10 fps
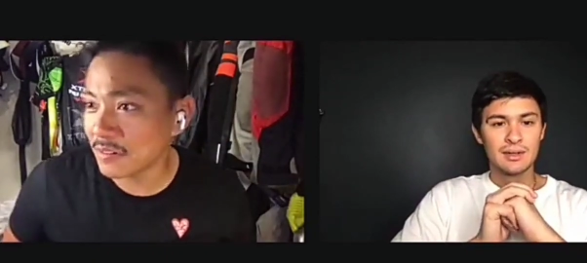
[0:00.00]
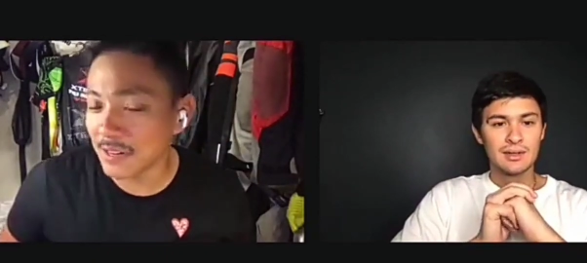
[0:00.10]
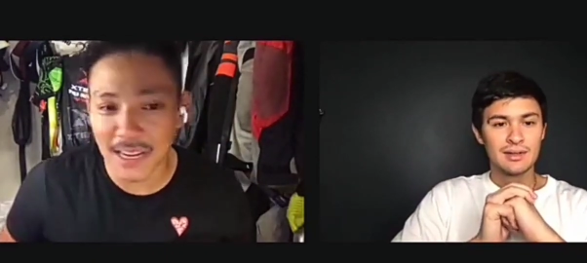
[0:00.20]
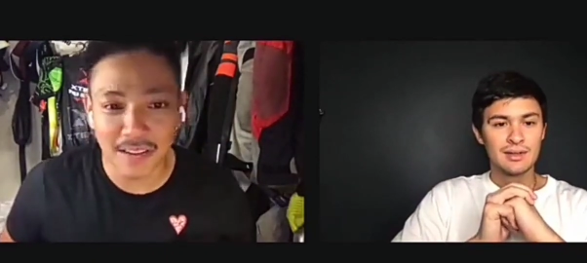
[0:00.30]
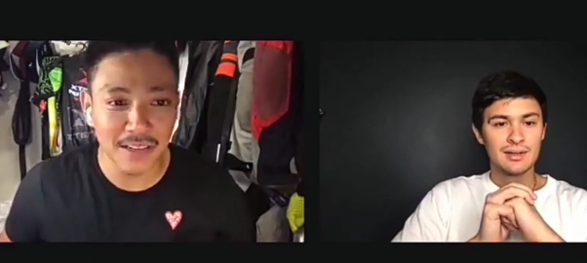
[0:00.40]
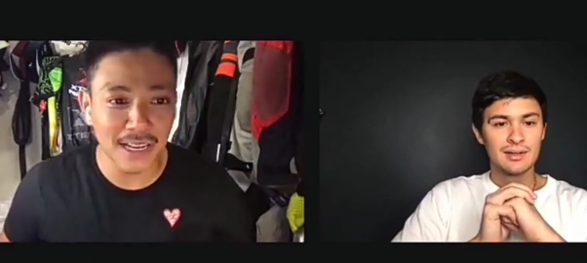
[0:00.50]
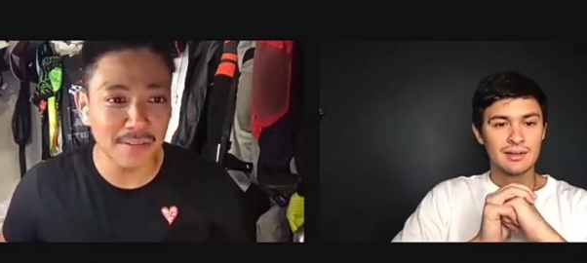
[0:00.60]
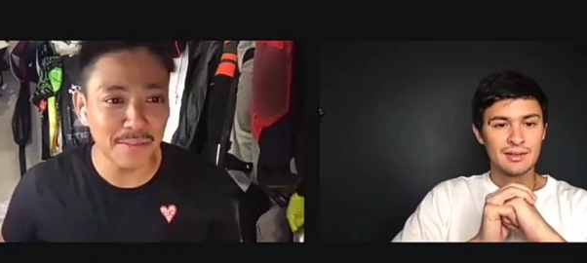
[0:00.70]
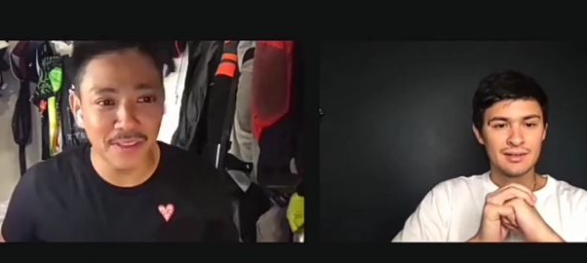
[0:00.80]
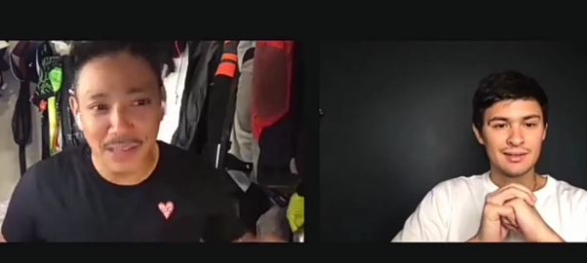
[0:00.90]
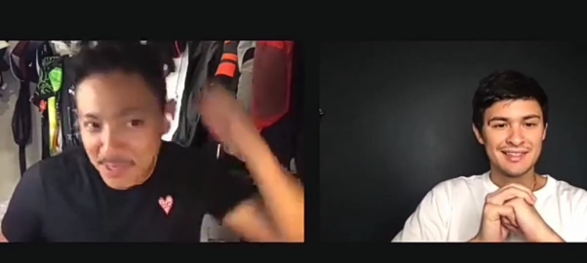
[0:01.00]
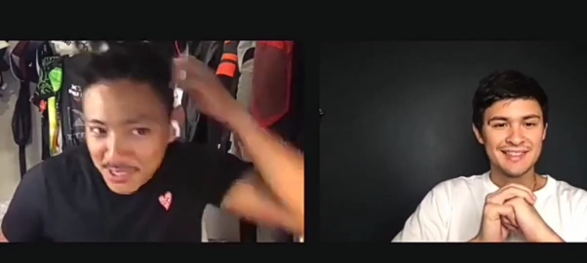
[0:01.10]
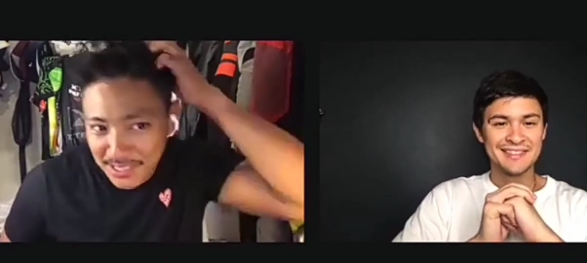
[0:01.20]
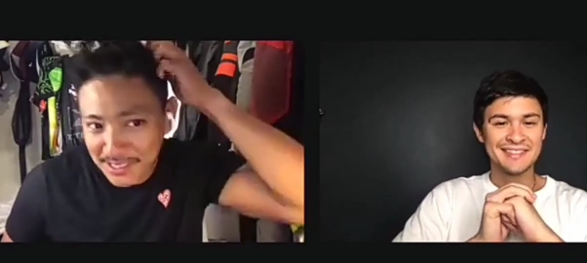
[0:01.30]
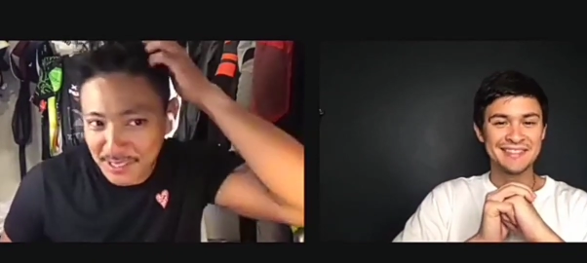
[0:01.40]
Speaker 1: What? Wala kaming Vamos
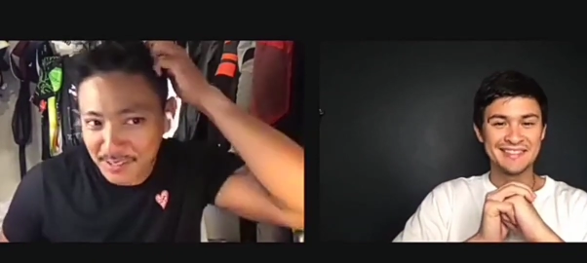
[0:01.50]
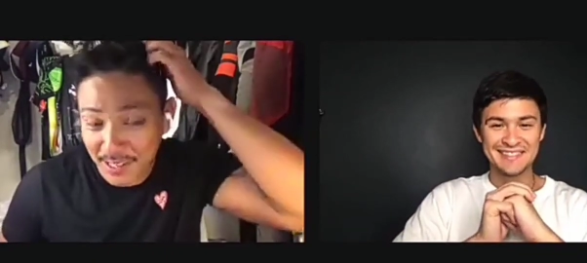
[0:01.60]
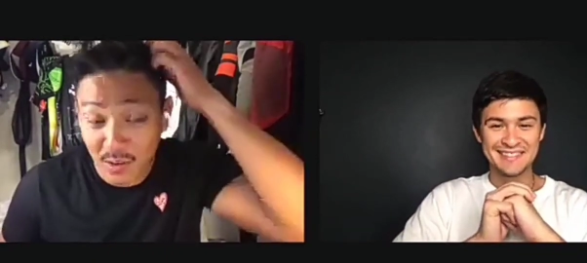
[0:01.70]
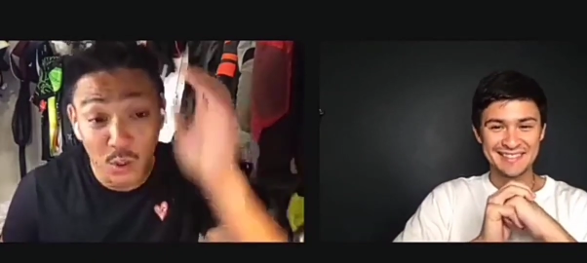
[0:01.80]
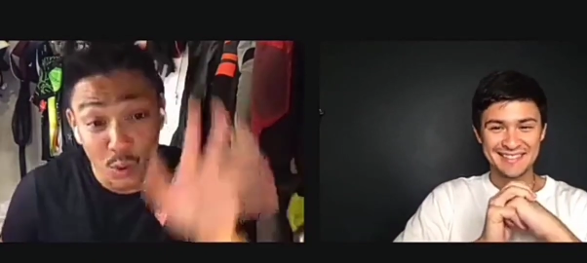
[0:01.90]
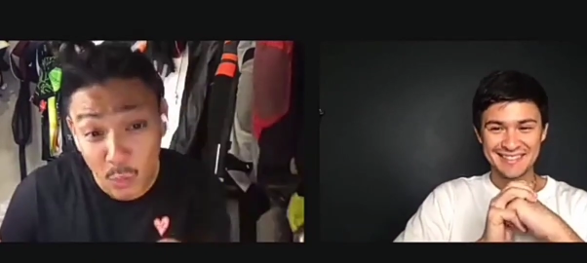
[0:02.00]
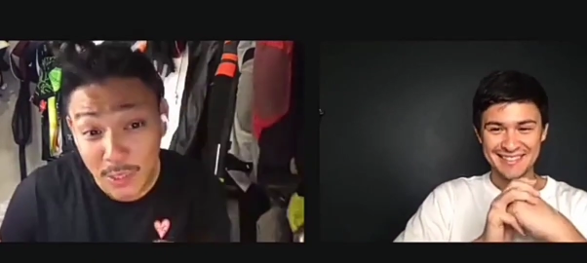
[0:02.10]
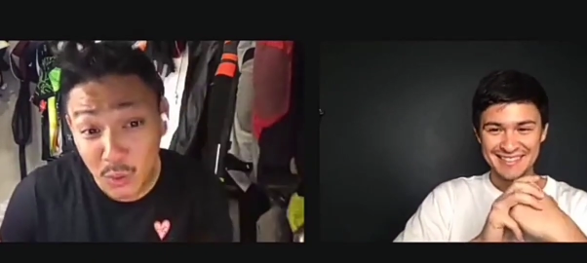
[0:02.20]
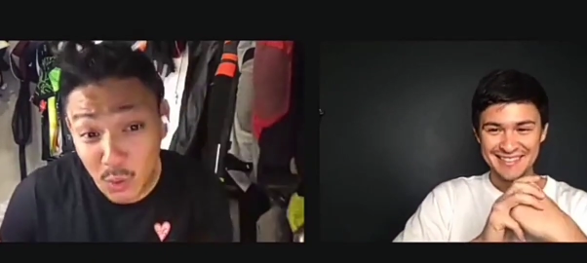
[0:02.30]
underwear. We do